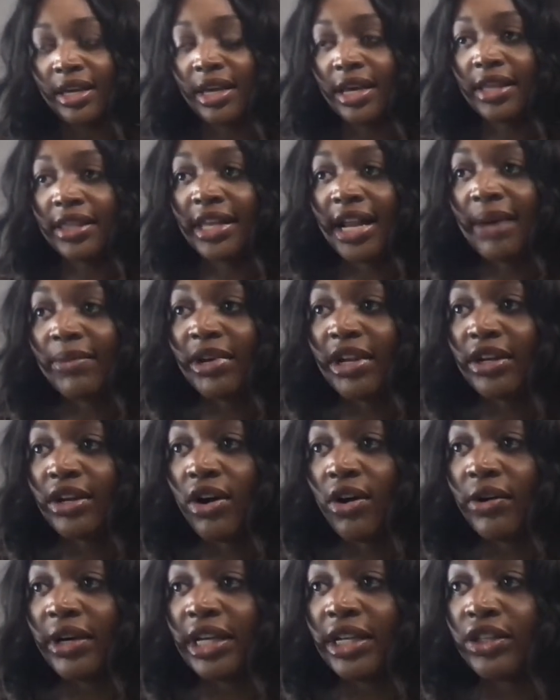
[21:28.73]
And then I'm going to
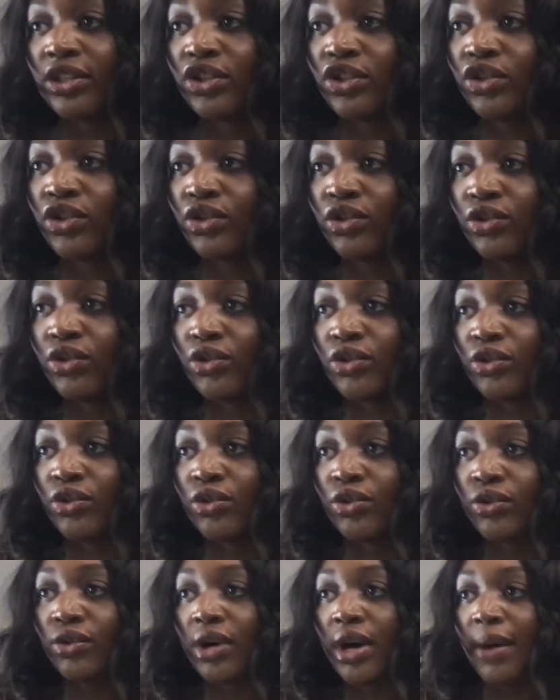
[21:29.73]
go
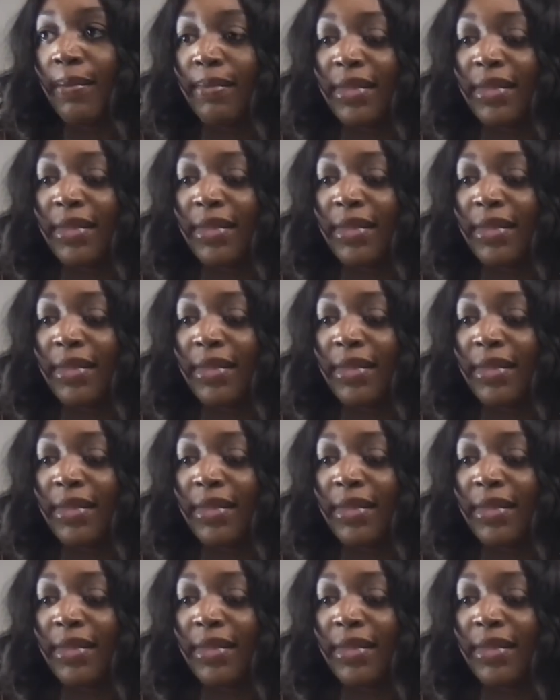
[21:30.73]
into